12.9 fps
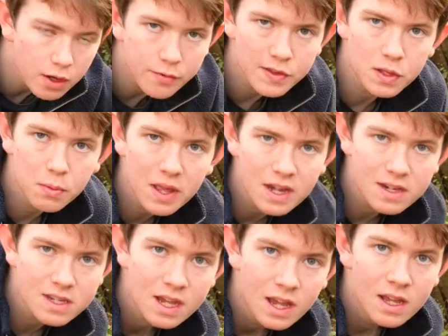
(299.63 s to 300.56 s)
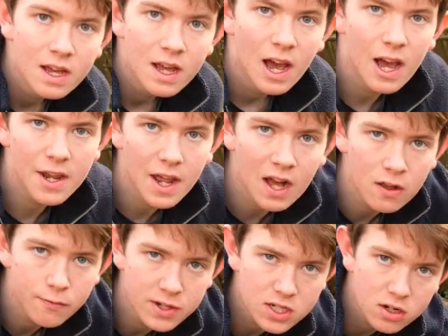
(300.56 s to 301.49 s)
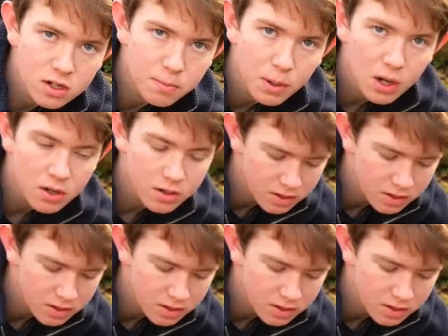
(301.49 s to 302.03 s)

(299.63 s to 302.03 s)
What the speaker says: off in the wind, and Alfie took the pot